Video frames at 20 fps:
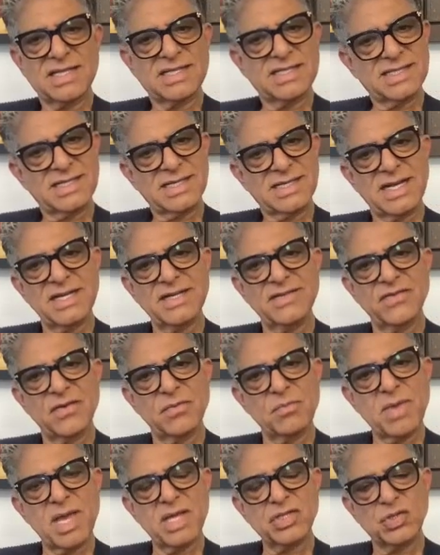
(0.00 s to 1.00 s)
that's a kind of
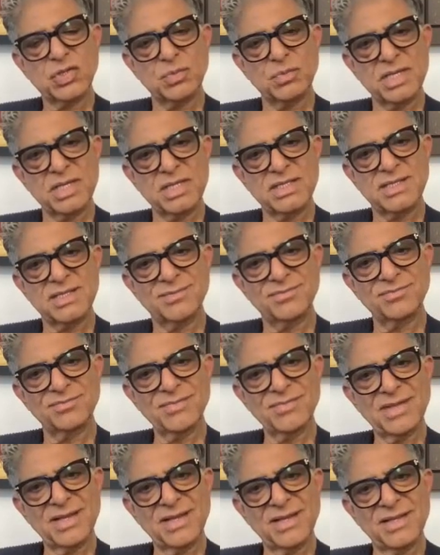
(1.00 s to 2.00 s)
a measurement.
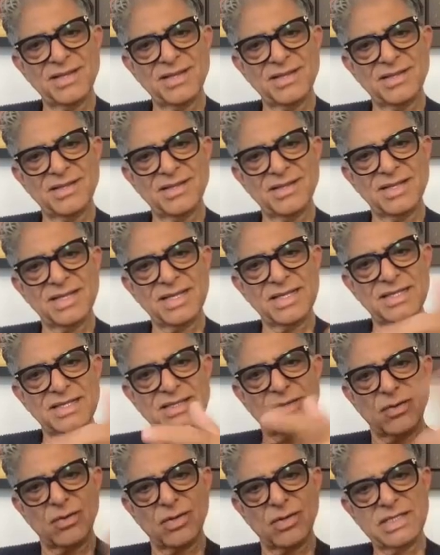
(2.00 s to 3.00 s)

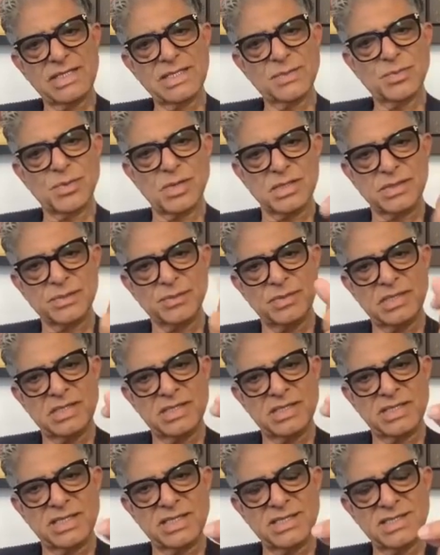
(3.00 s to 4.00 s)
All these
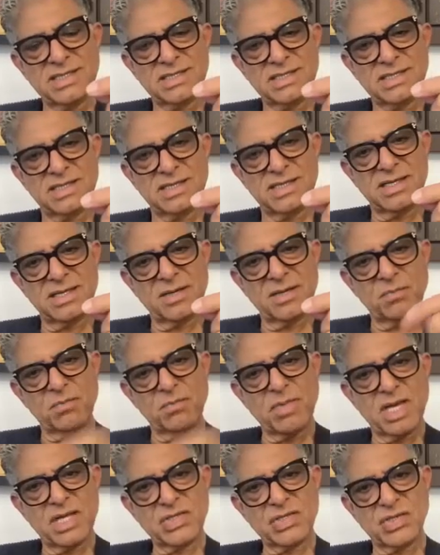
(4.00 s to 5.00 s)
possibilities
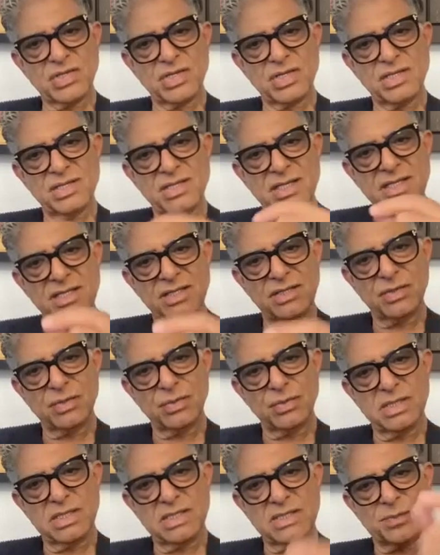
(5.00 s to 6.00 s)
measured
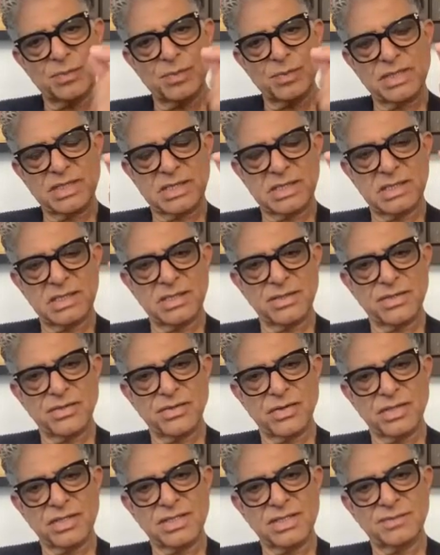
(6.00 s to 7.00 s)
into this particular
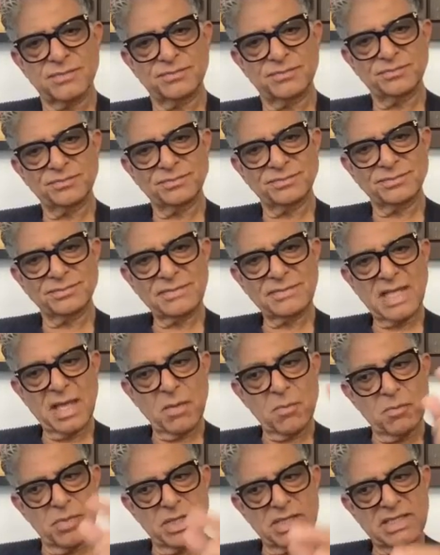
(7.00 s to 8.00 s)
thought.
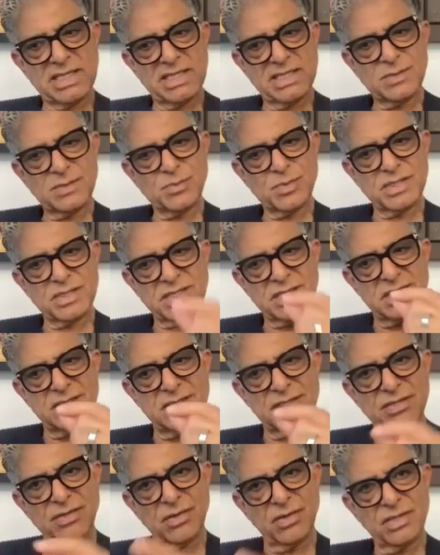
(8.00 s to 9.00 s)
But this
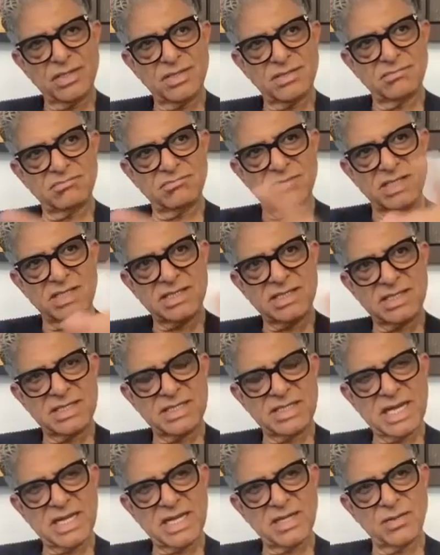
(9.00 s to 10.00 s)
particular thought is
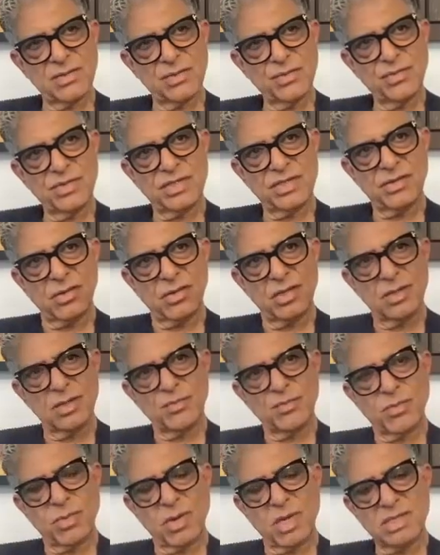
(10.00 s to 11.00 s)
entangled with all
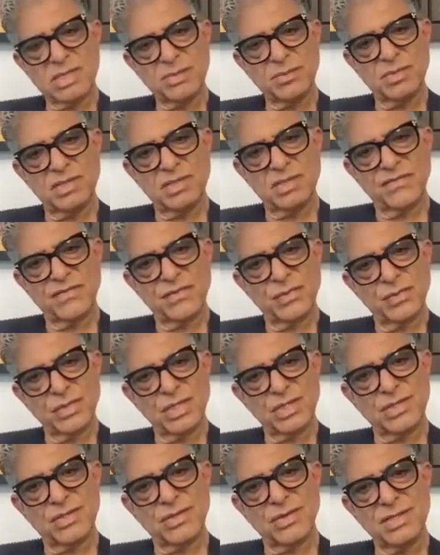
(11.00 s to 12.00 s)
possible
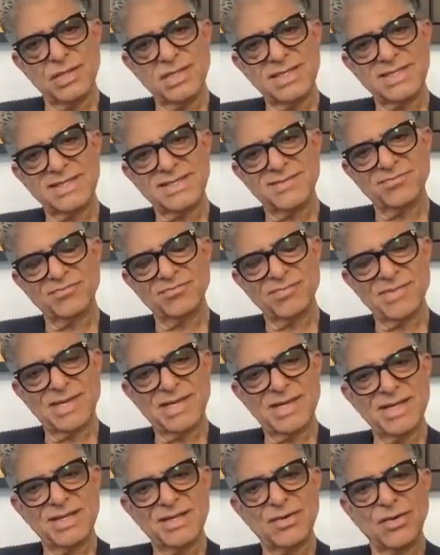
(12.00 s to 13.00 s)
future thoughts
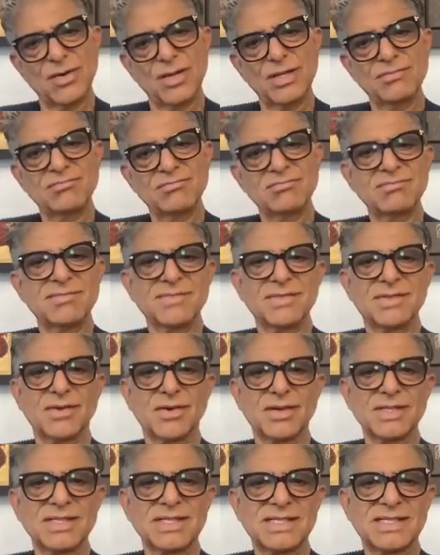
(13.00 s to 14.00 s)
and all
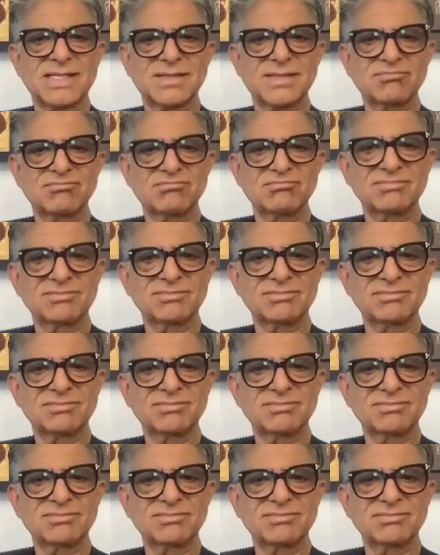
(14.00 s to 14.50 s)
thoughts